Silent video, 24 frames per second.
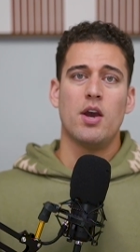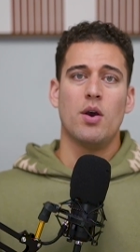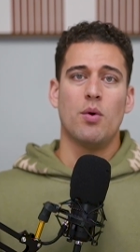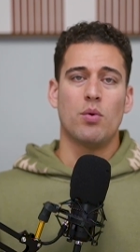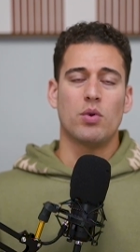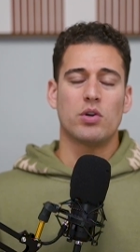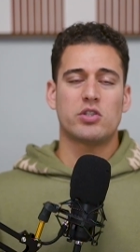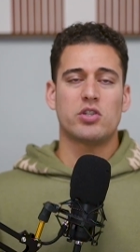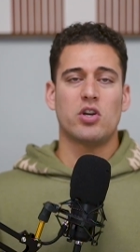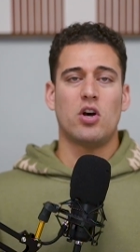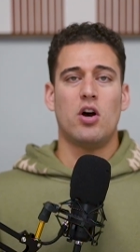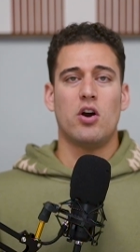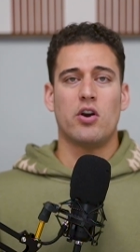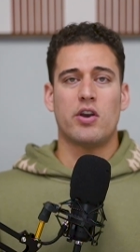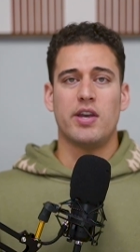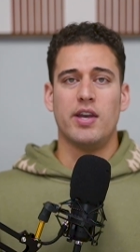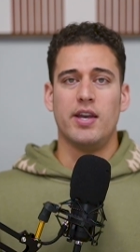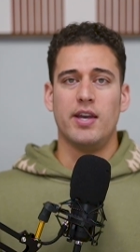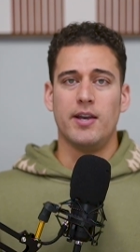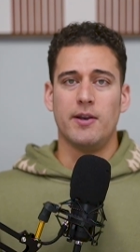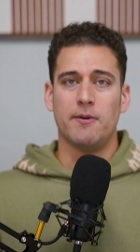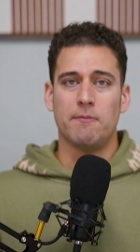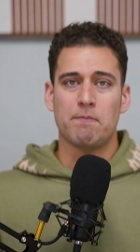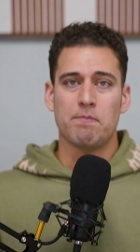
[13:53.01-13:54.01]
We're
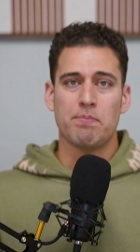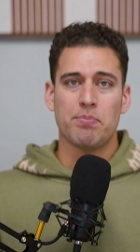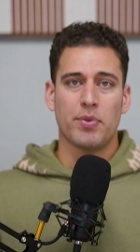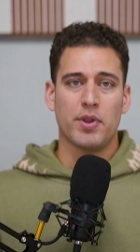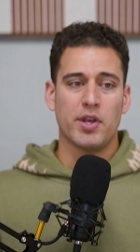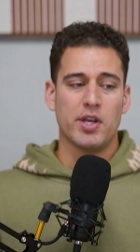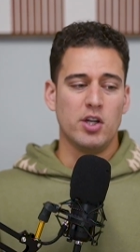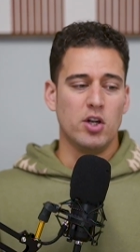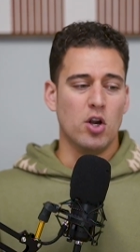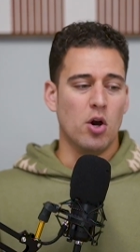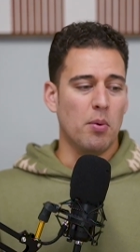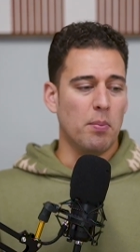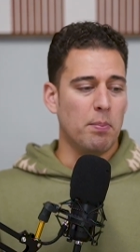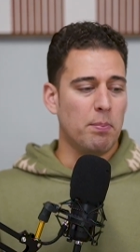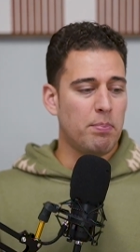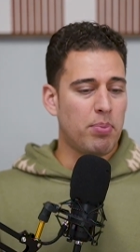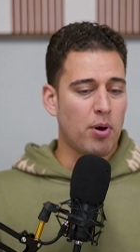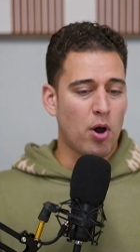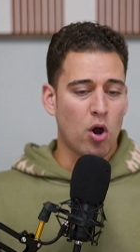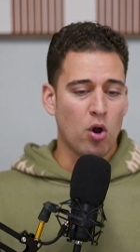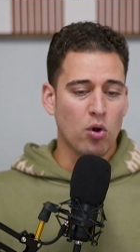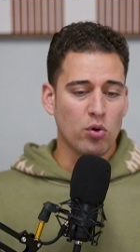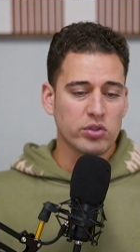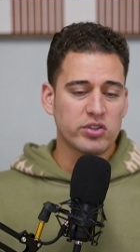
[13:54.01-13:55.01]
talking,
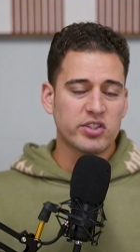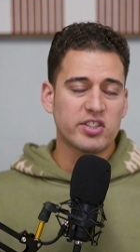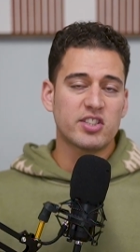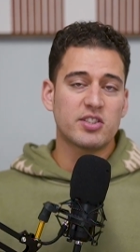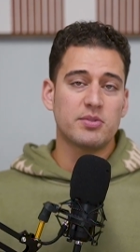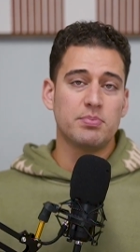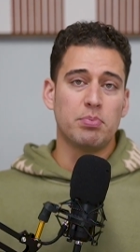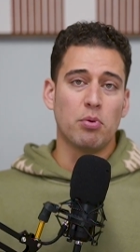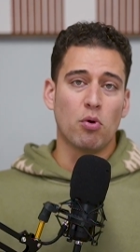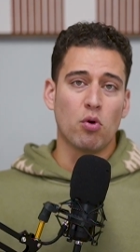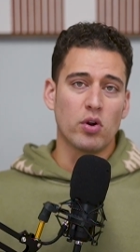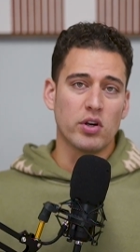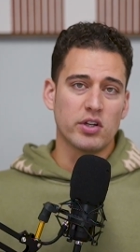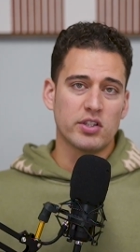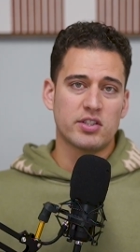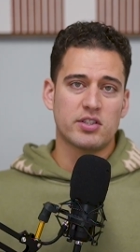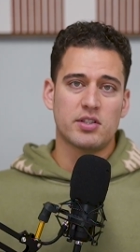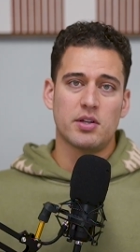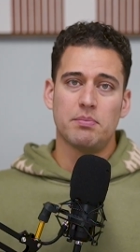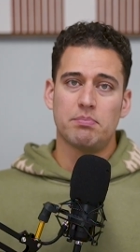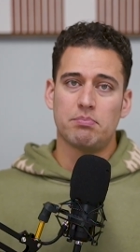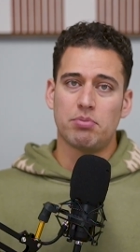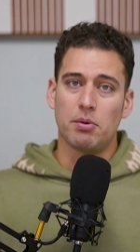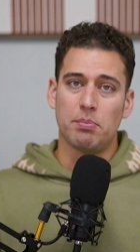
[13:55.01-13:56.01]

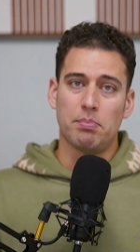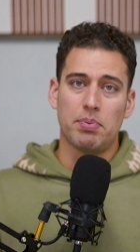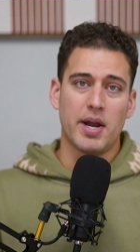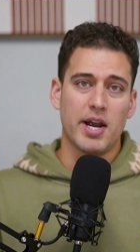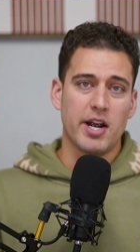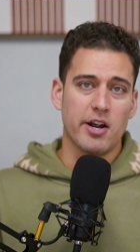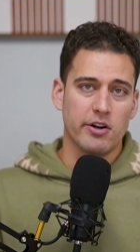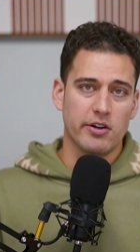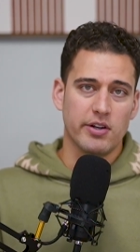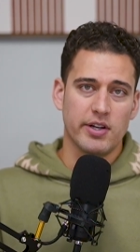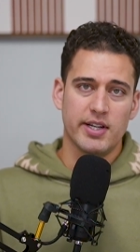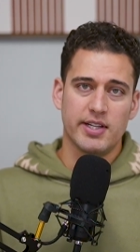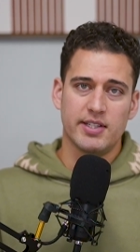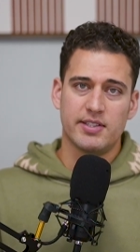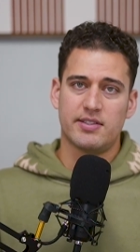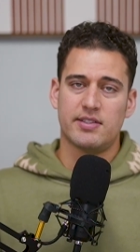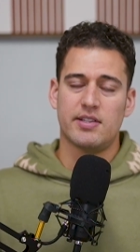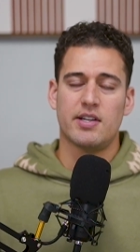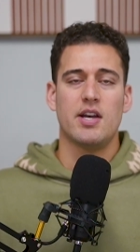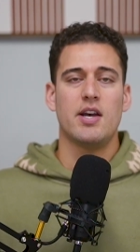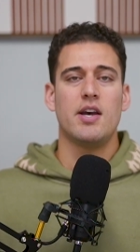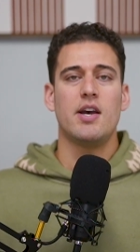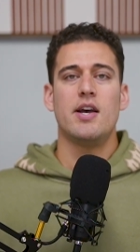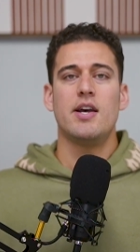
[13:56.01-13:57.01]
post-sports preparedness,
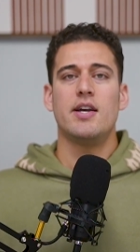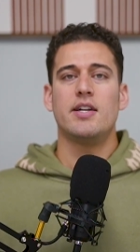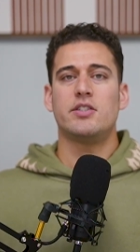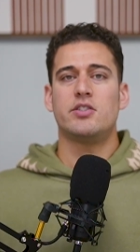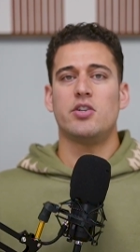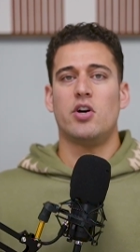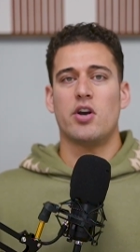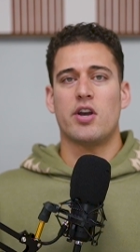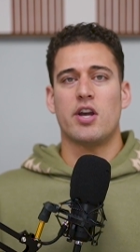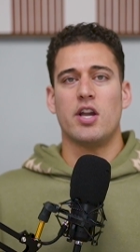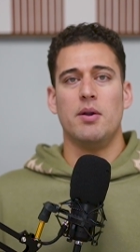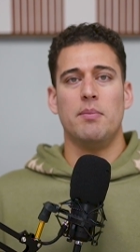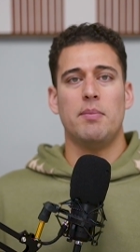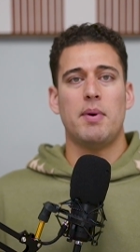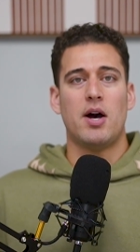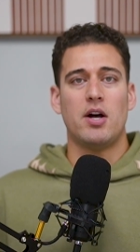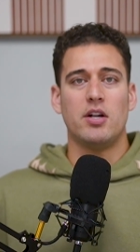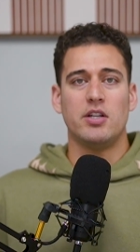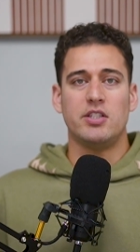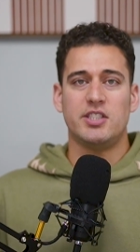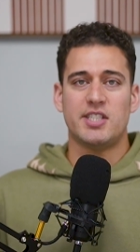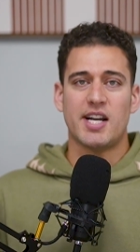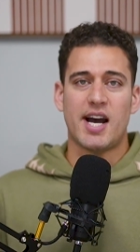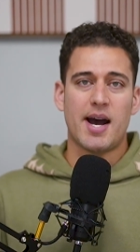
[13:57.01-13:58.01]
talking
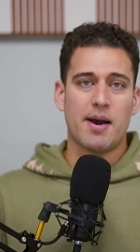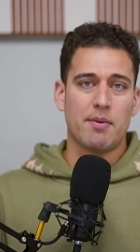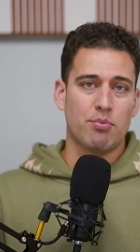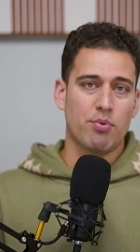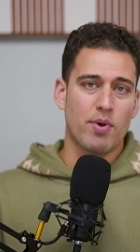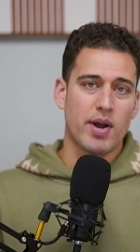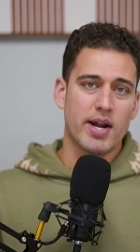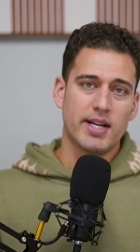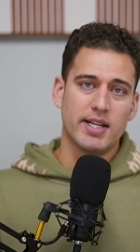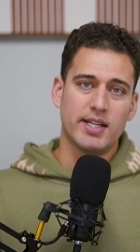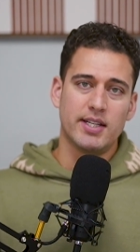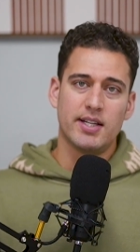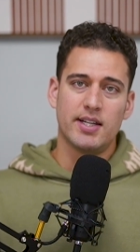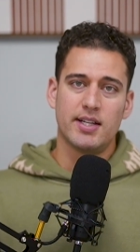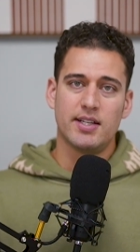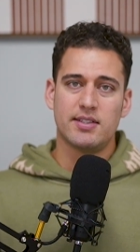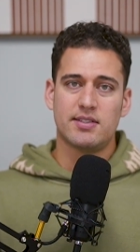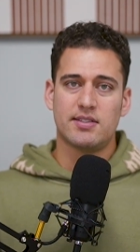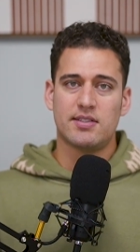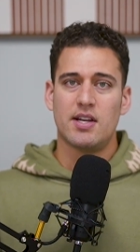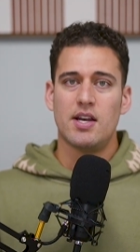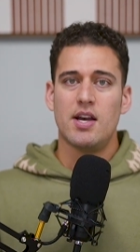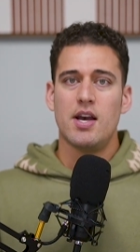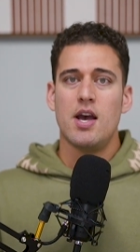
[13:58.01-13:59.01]
about job
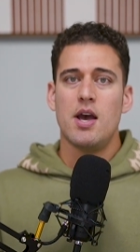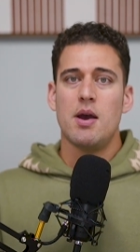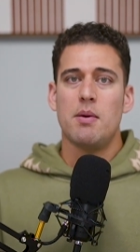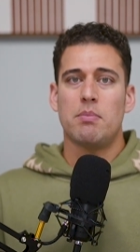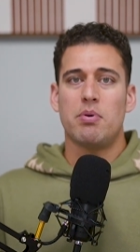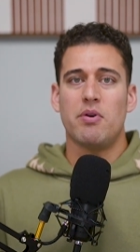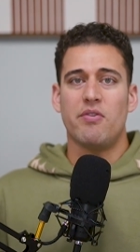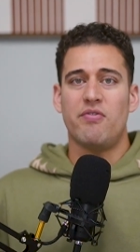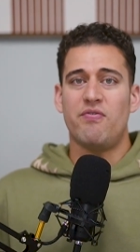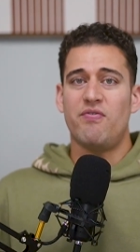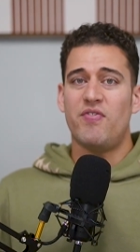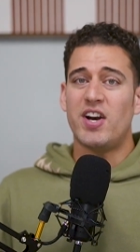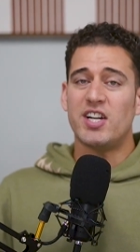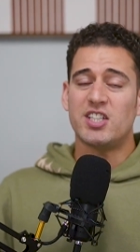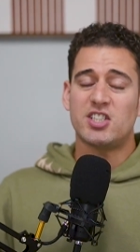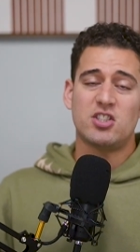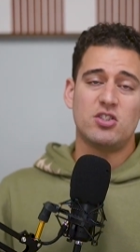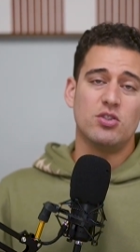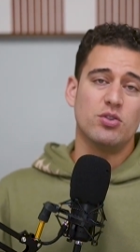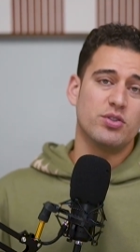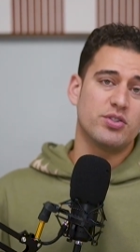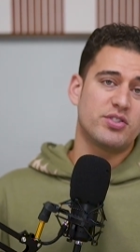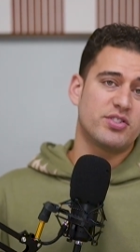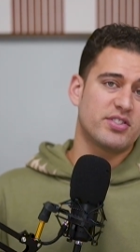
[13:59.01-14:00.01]
readiness,
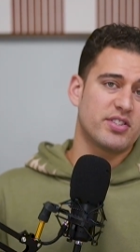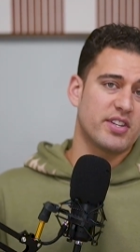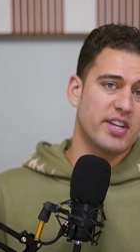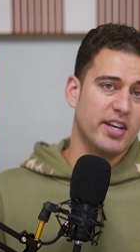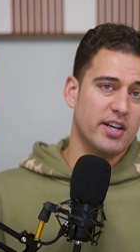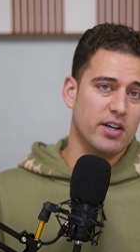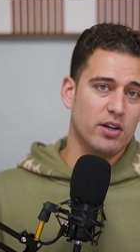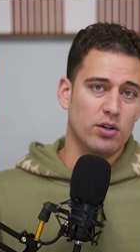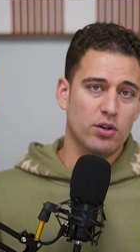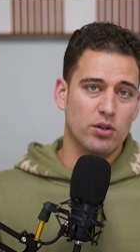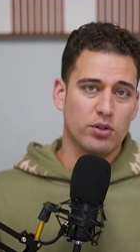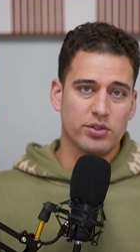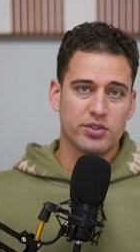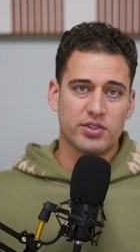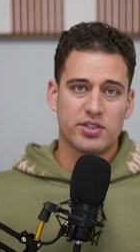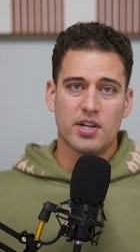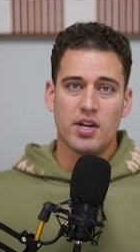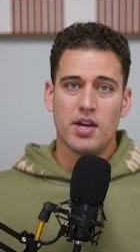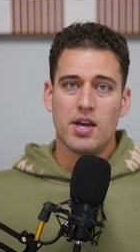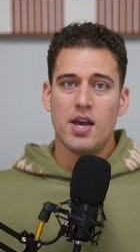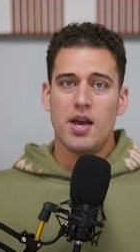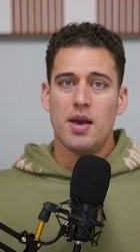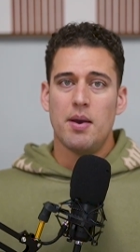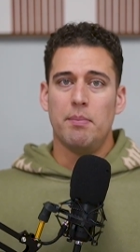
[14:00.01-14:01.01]
professional skills,
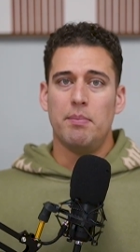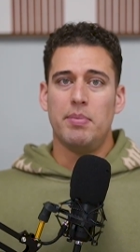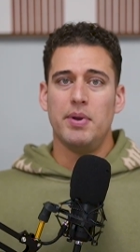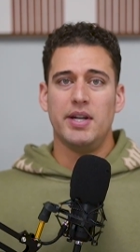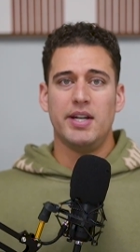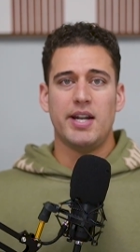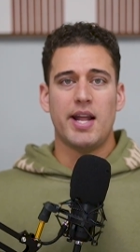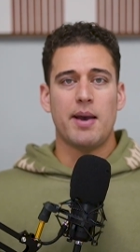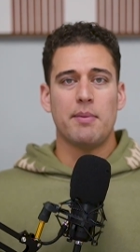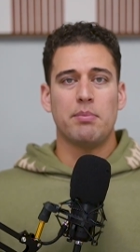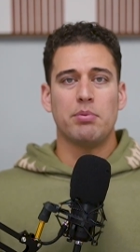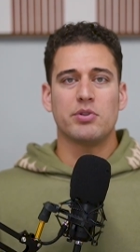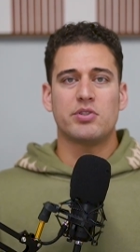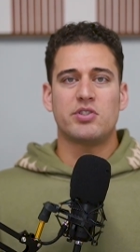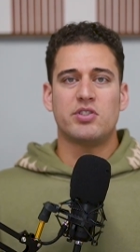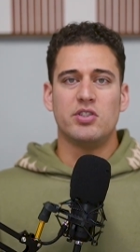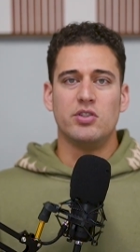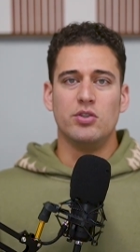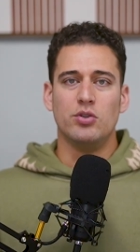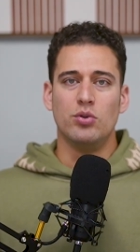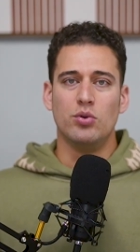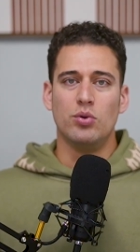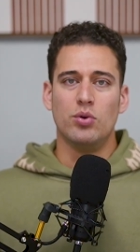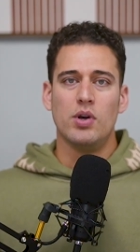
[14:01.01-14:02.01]
being able
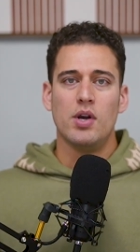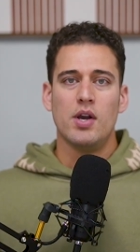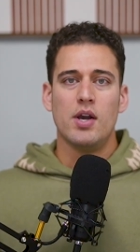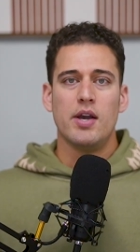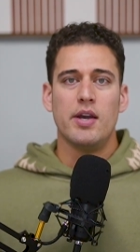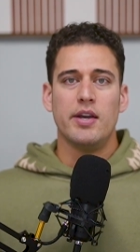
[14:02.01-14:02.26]
to,